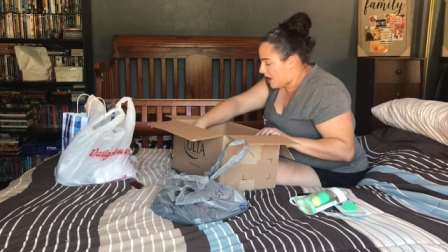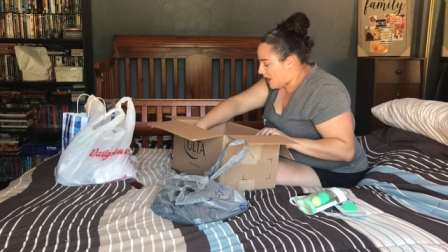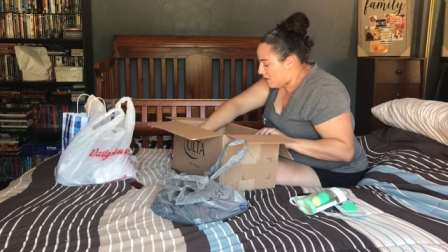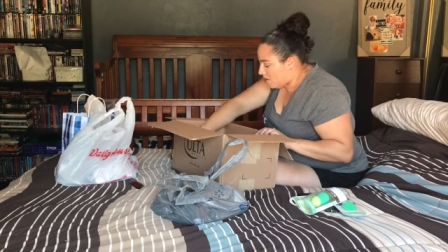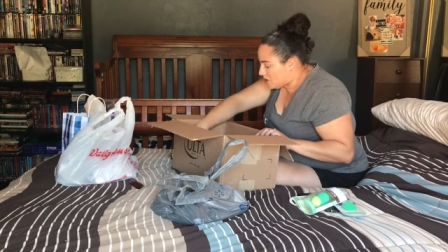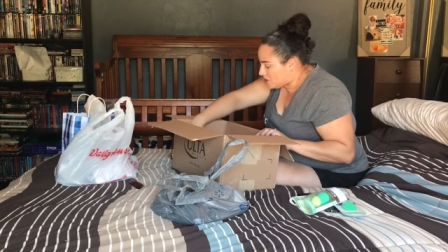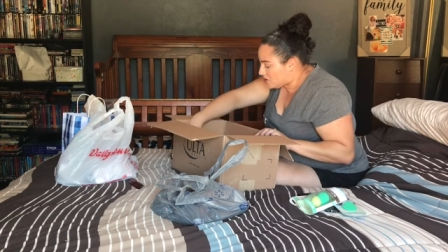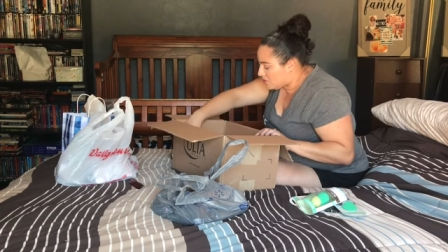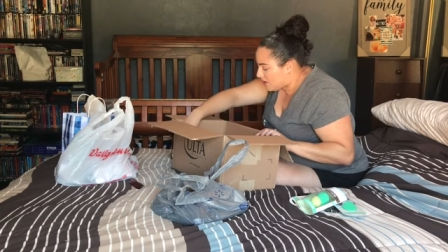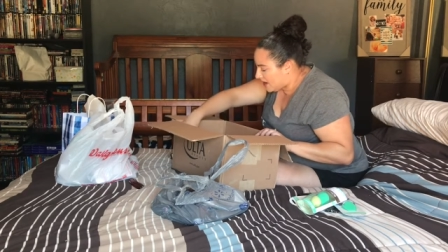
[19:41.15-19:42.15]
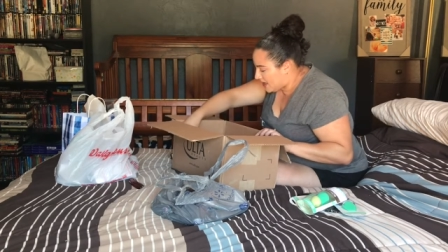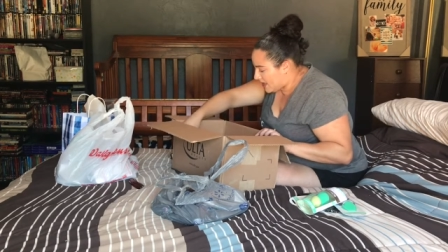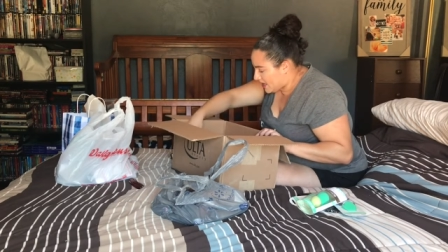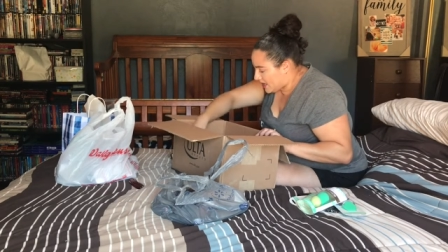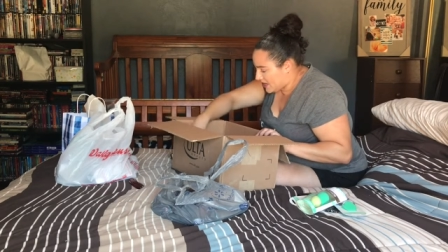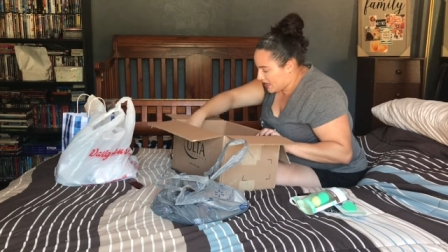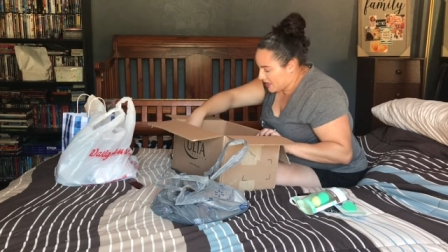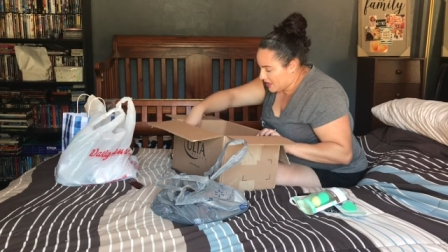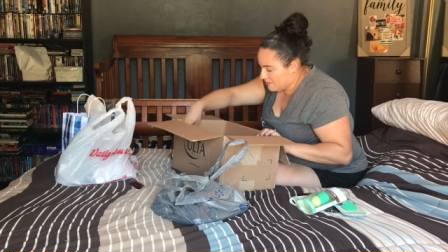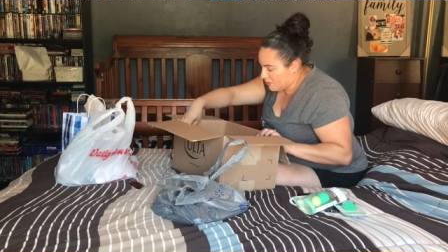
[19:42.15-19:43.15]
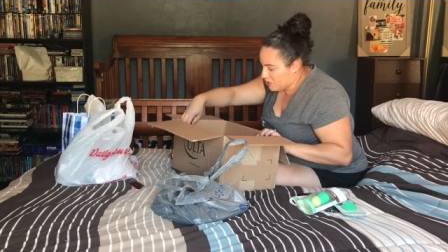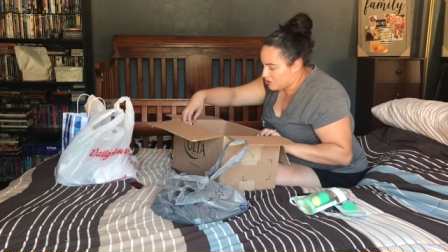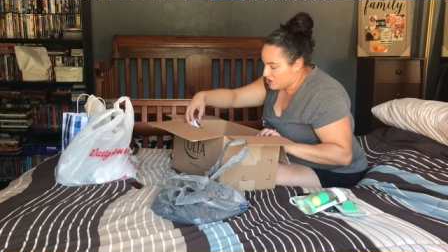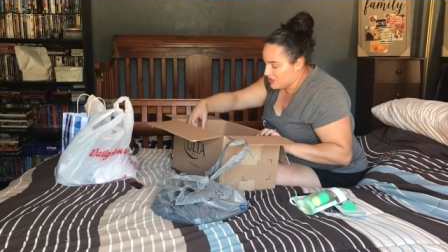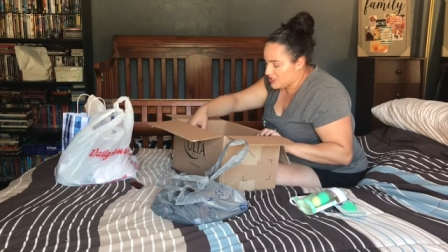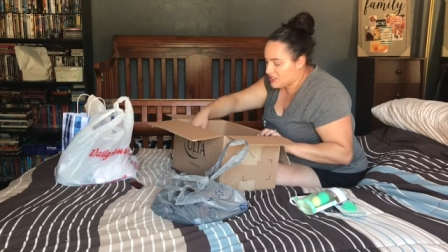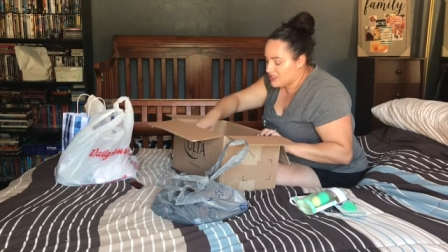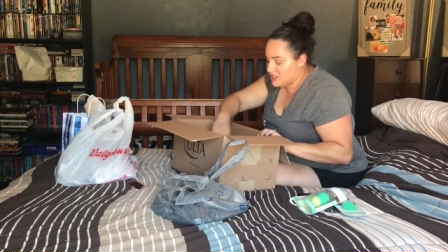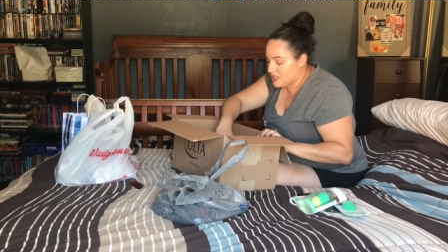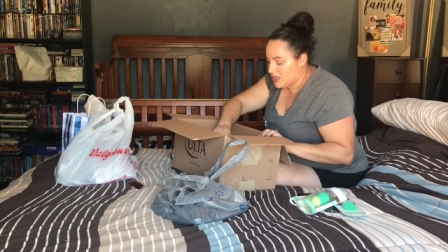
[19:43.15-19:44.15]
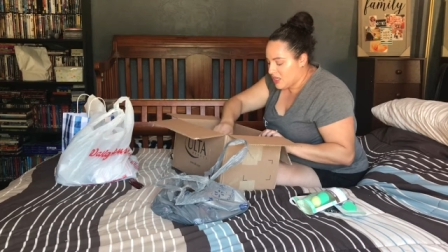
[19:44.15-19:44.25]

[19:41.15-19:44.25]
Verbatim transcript: I also went ahead and purchased